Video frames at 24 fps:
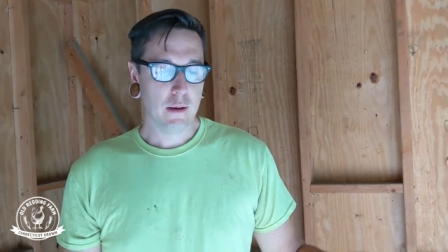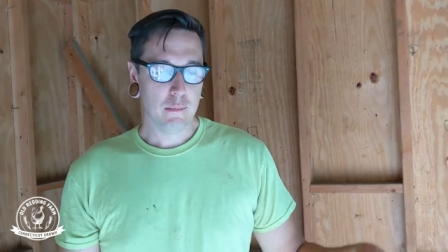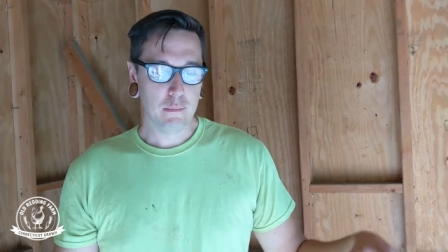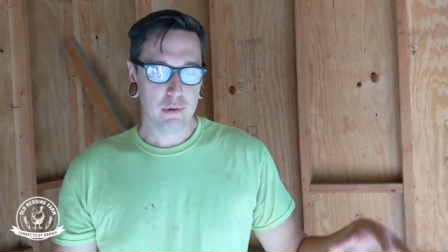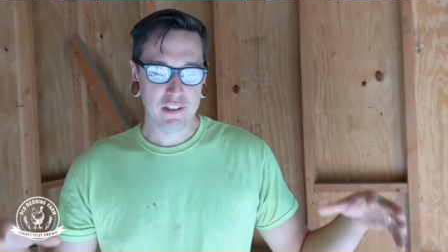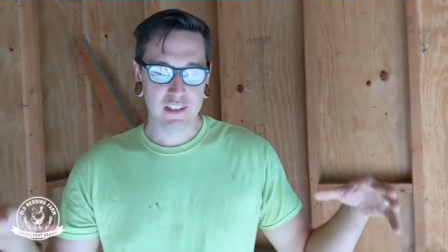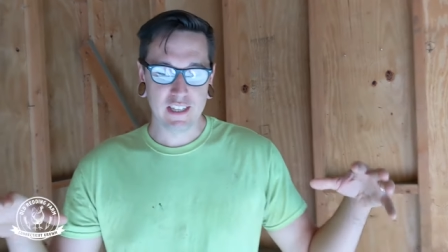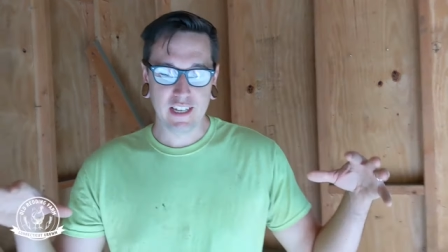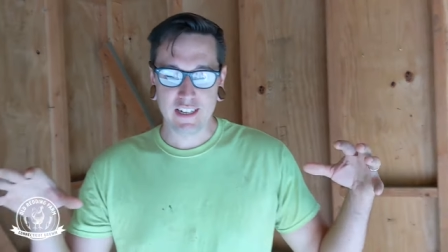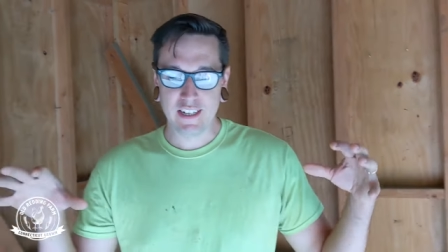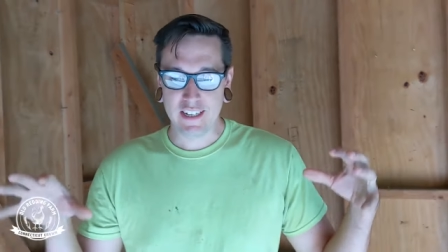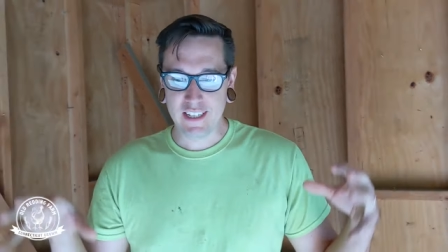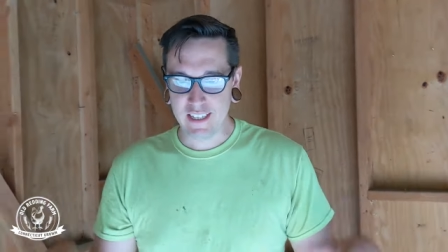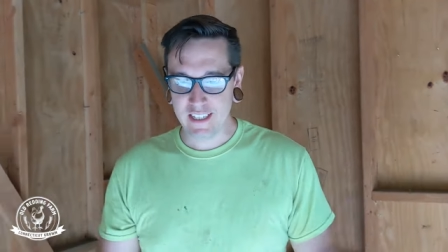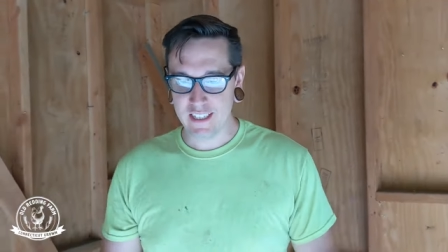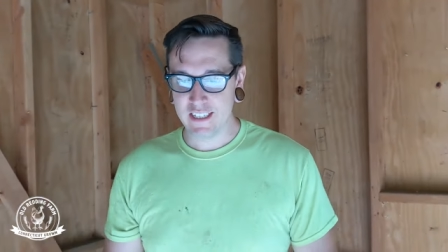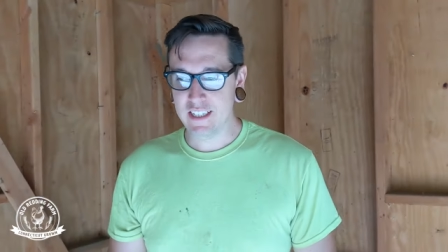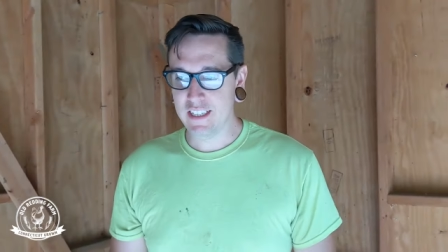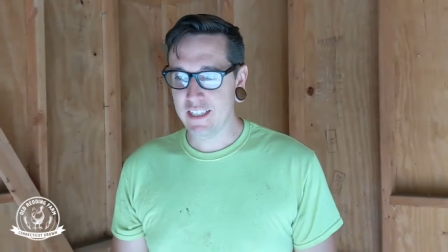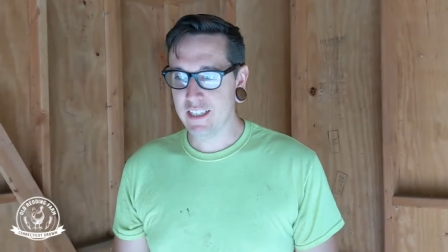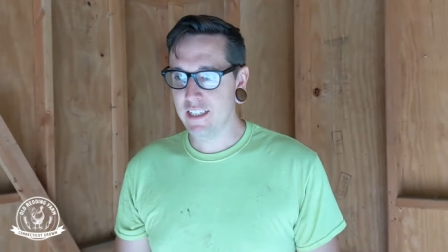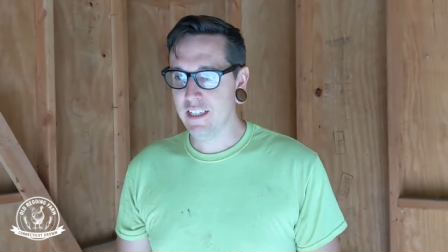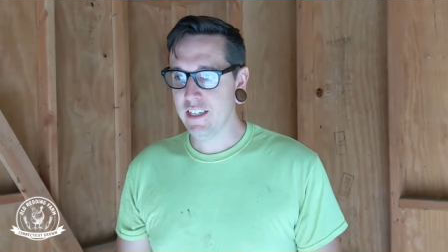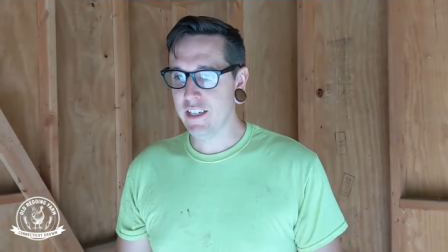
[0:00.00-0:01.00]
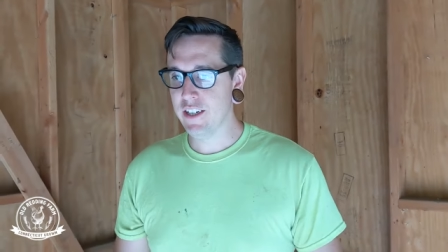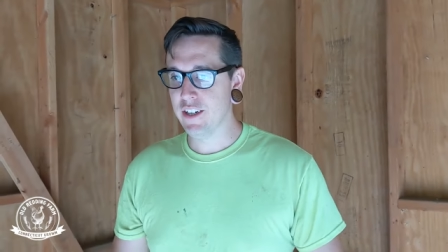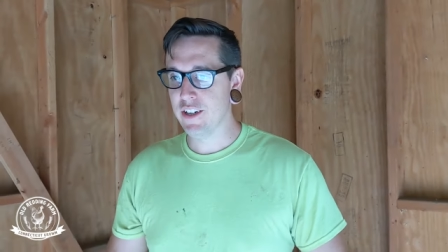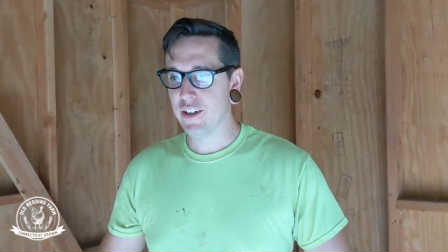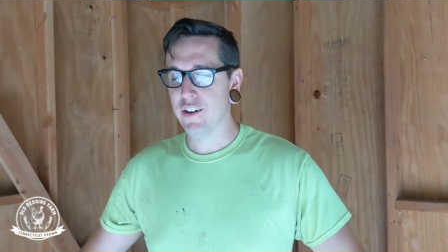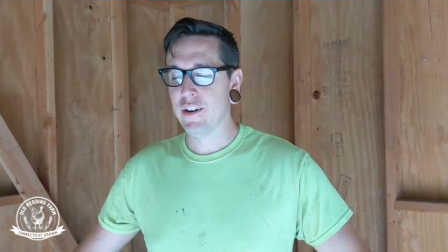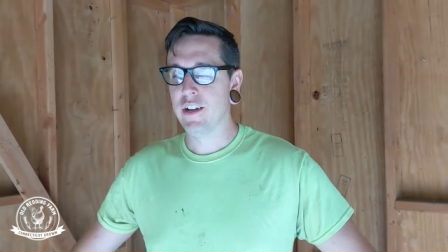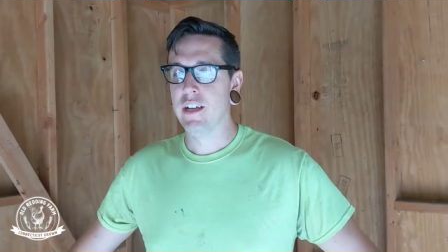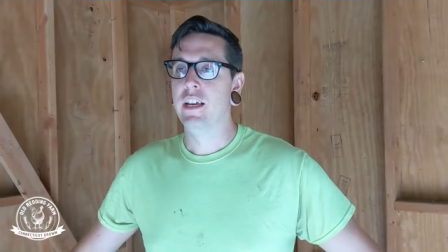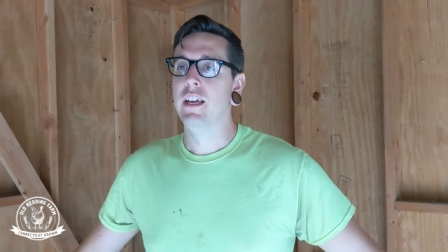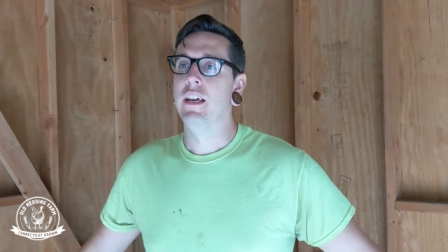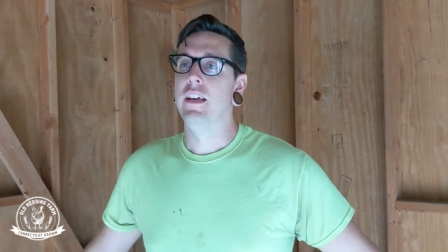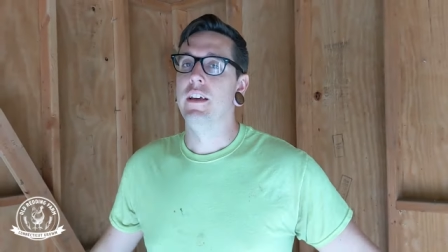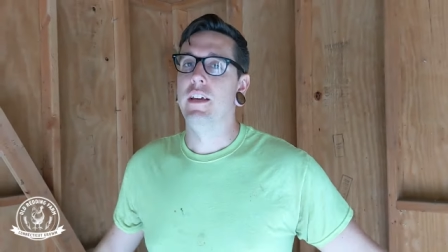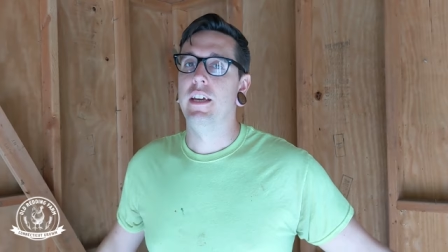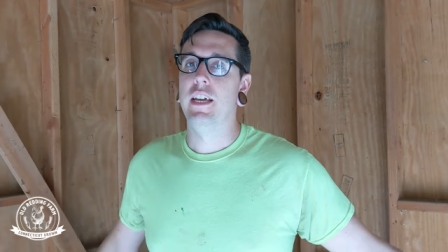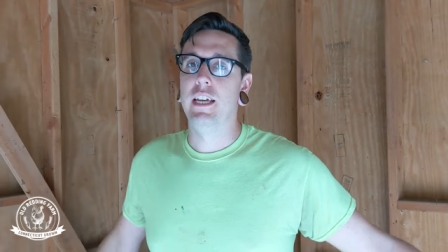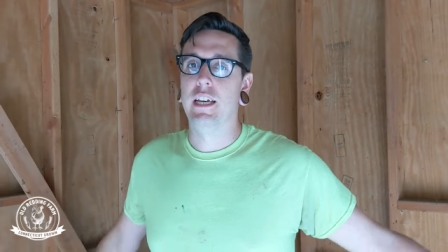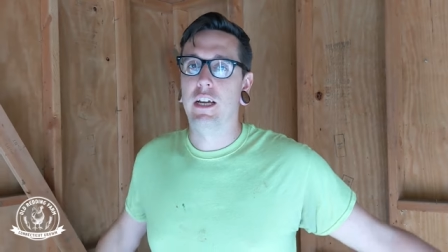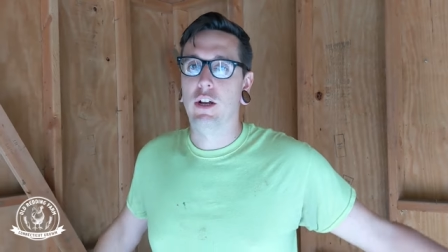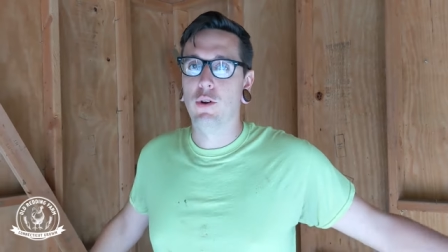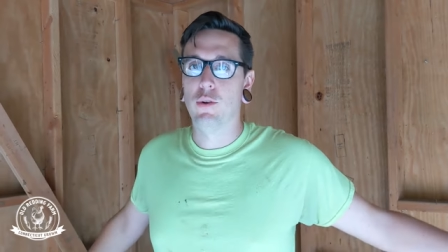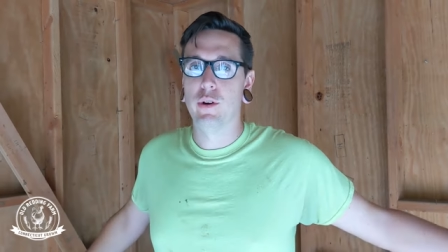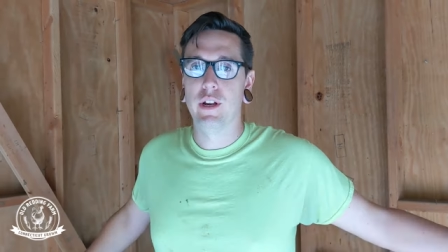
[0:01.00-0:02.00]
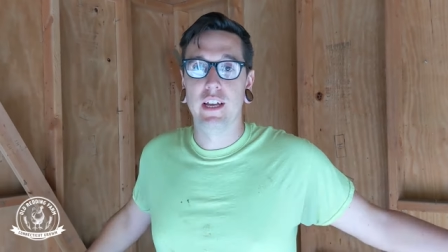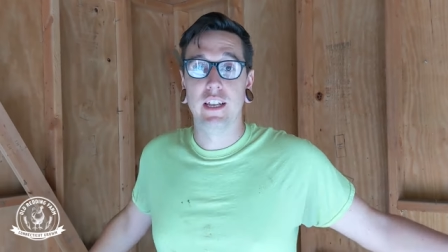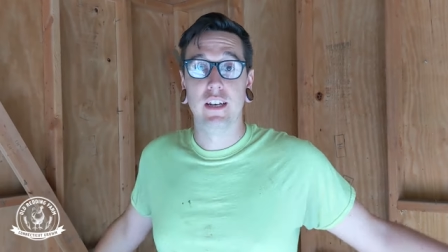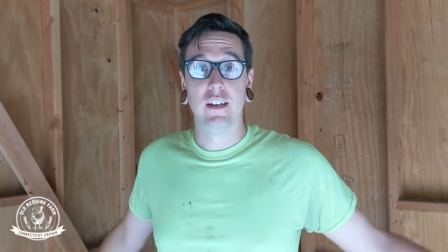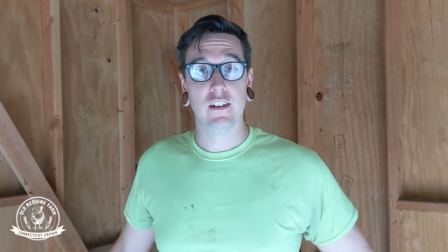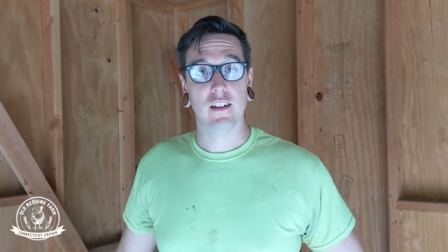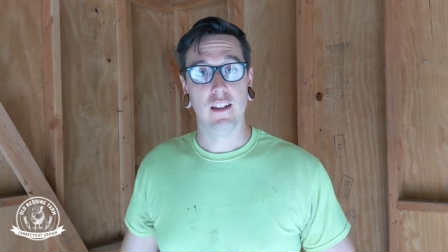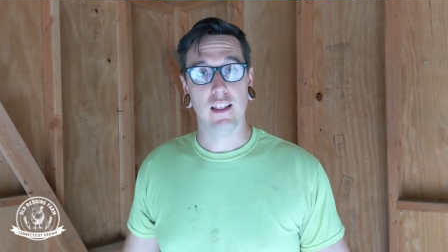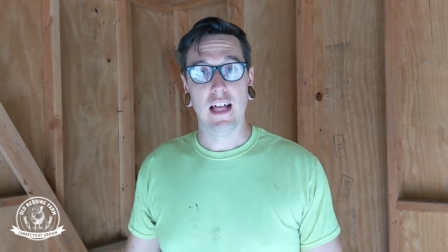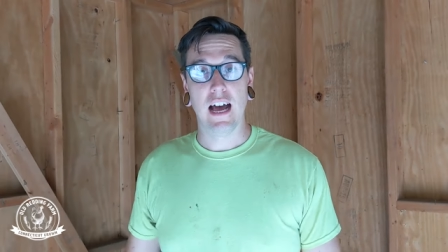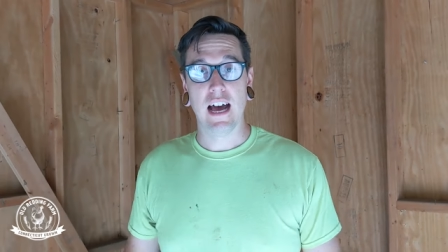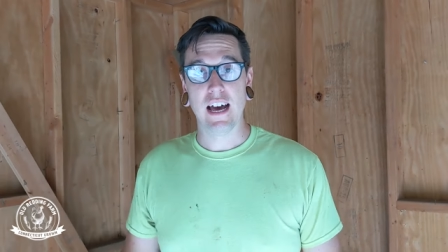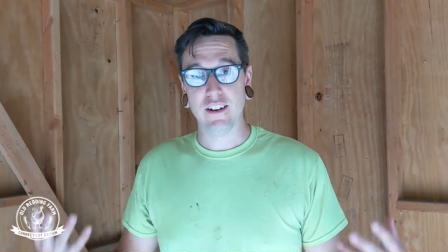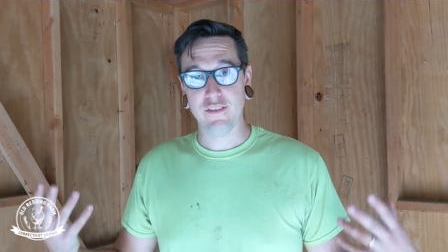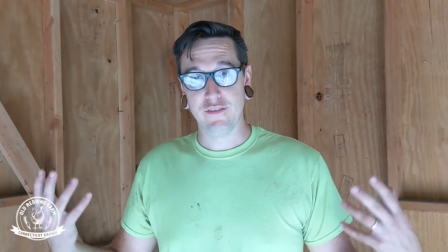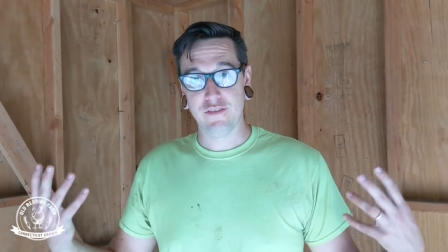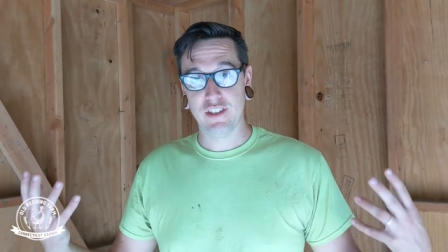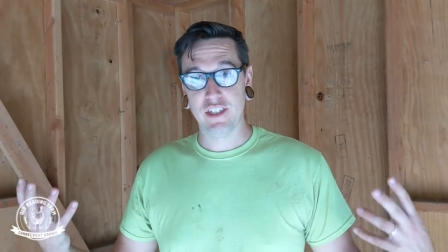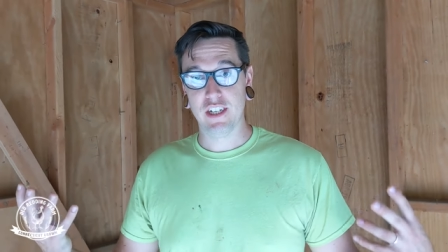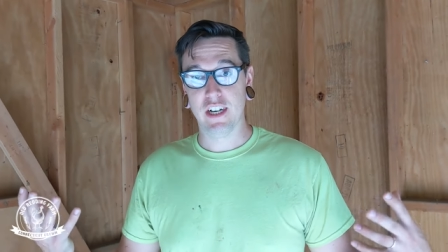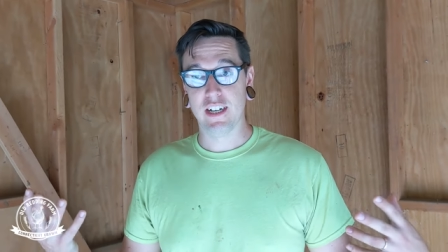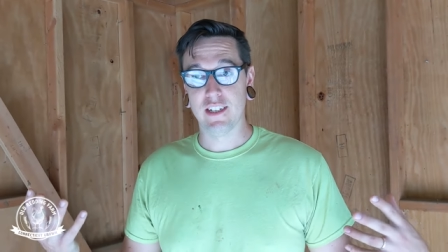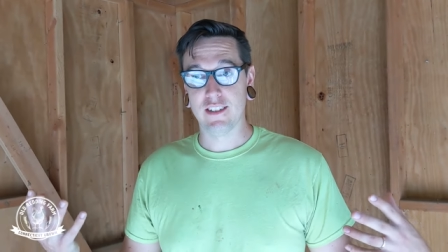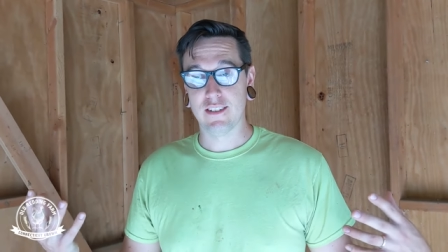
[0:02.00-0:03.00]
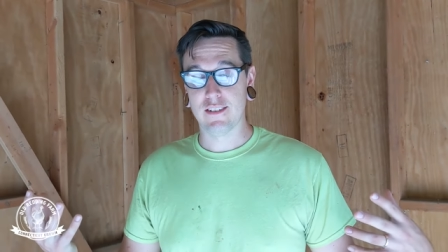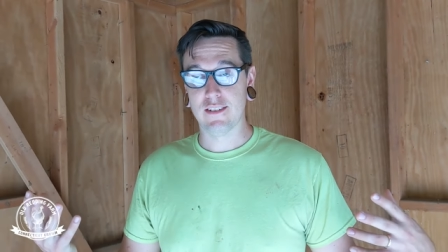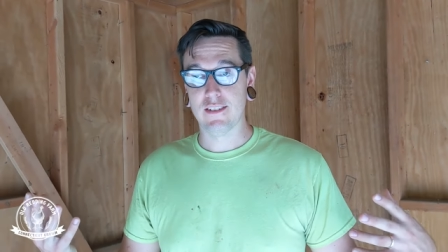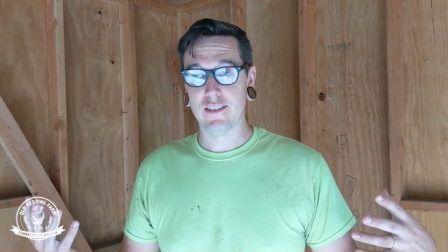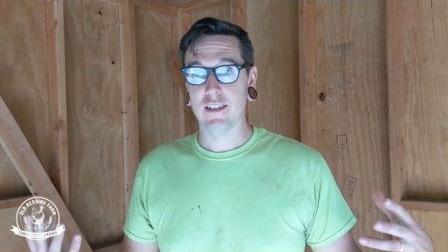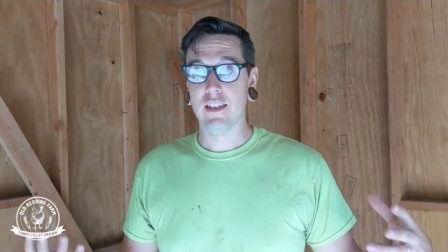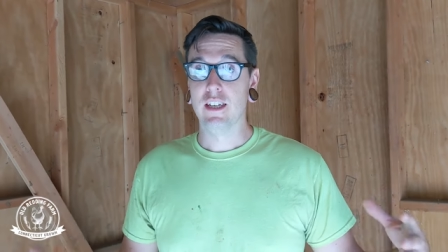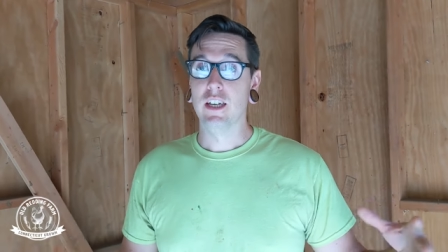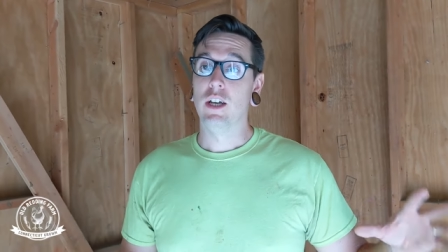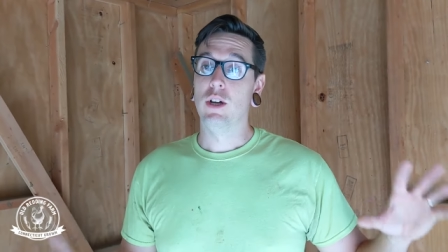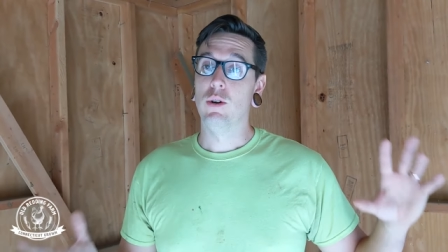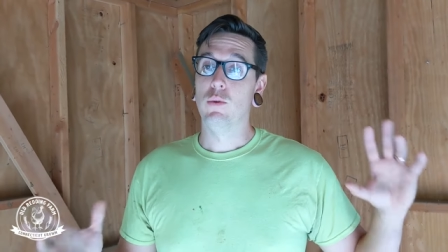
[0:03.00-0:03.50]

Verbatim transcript: But then in here, it created a lot of dust,